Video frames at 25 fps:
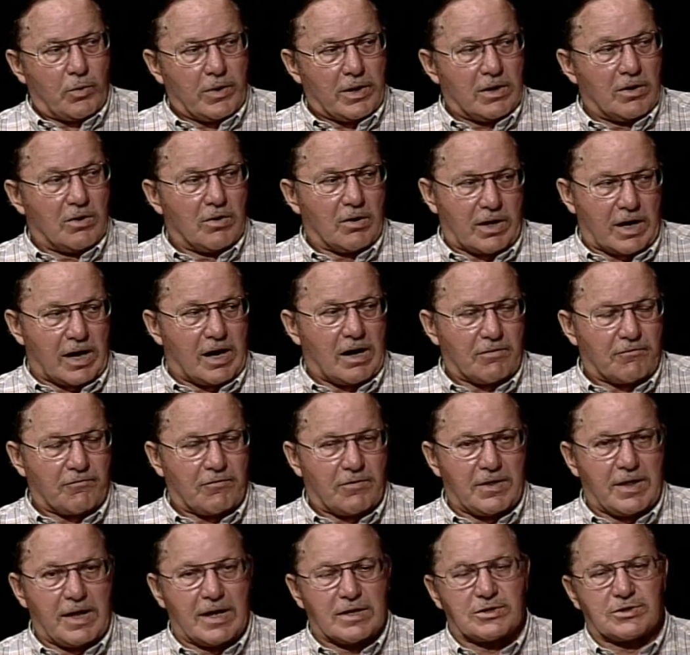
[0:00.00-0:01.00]
look out for
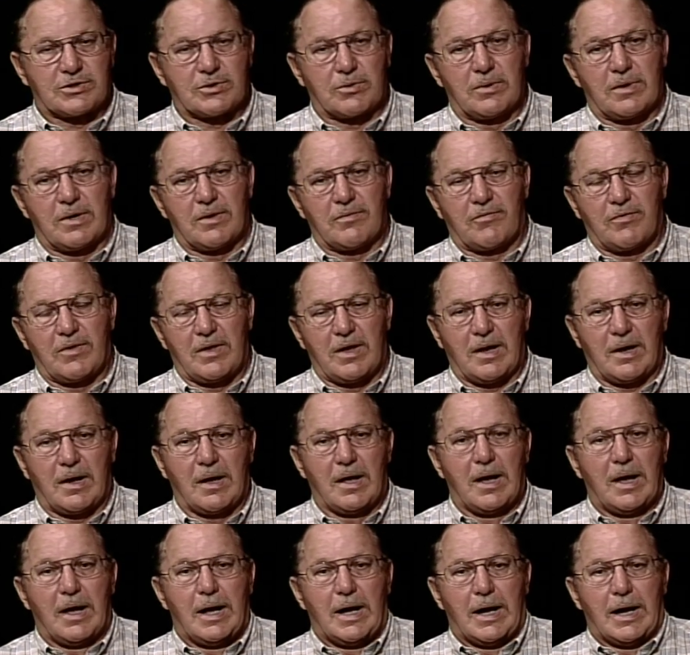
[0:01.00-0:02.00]
that sort of thing.
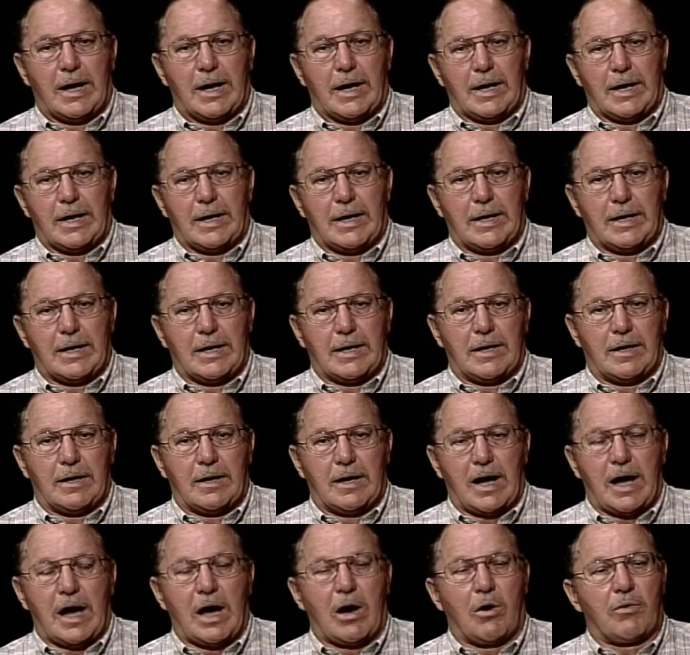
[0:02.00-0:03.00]
Uh,
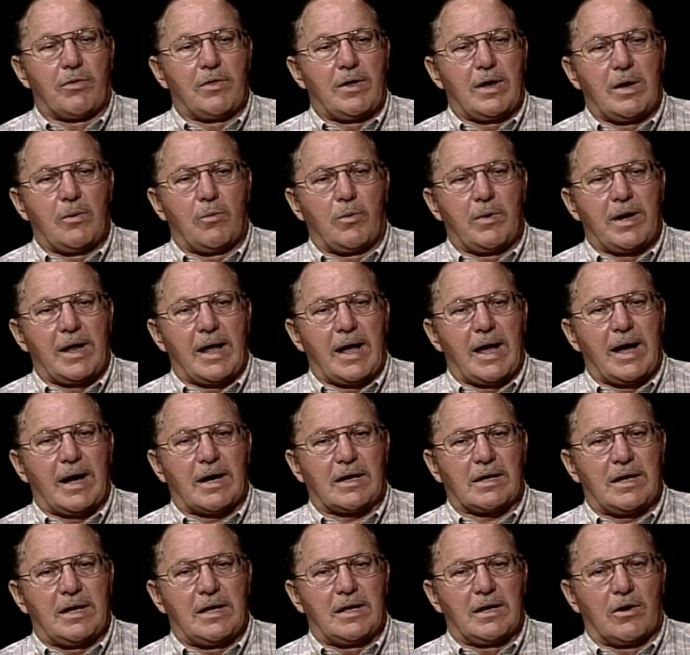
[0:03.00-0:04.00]
how they
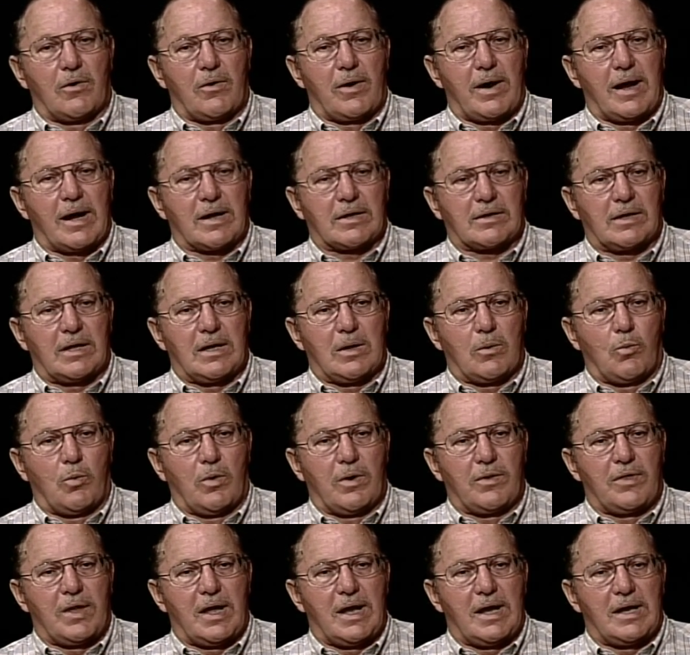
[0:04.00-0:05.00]
react interacting
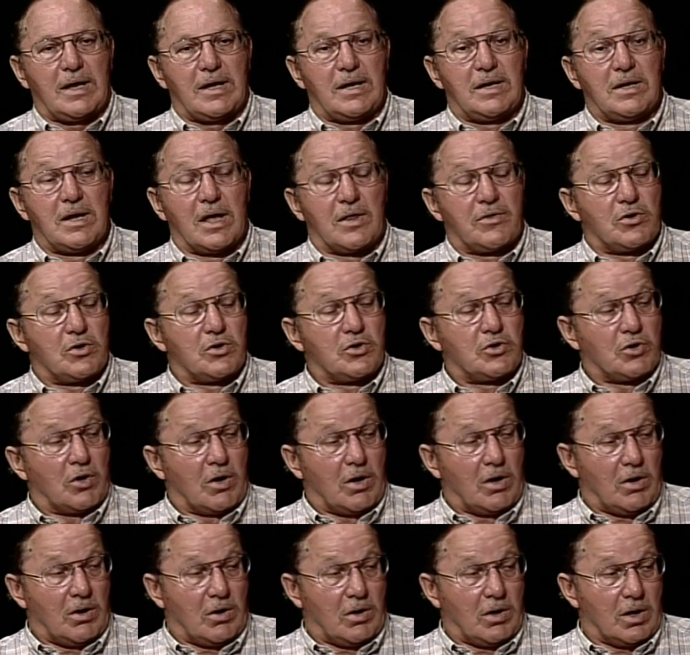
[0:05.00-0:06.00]
with a, another
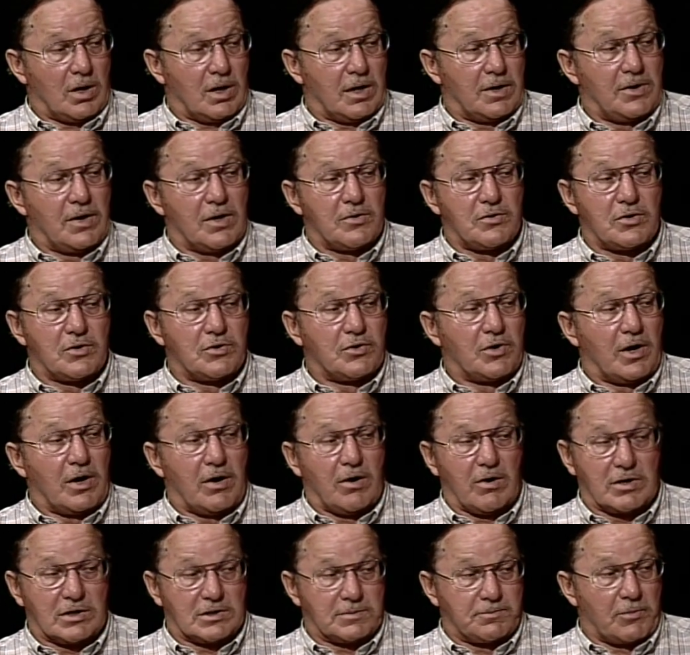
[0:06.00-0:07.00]
dog. Another
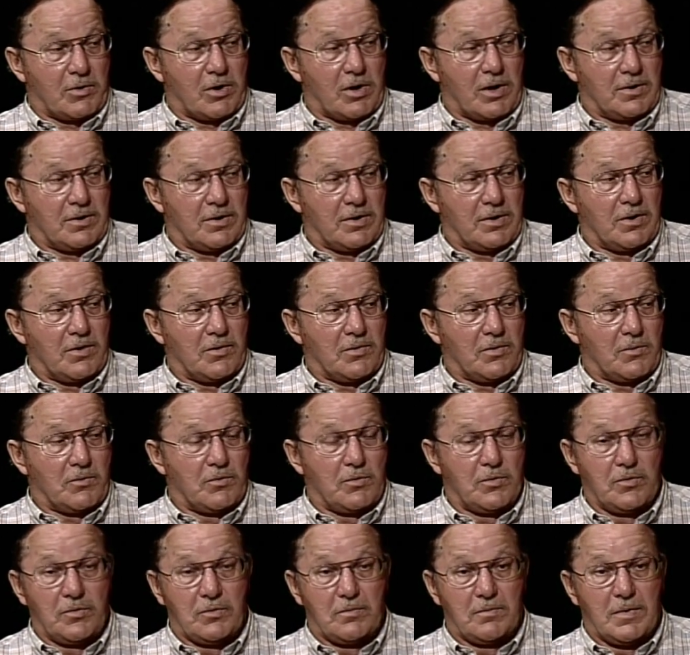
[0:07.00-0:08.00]
dog is brought into the
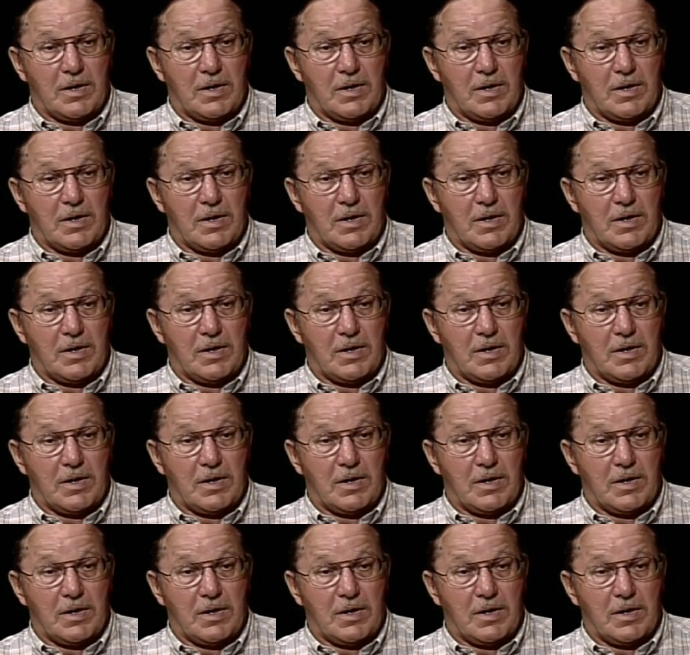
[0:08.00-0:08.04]
room.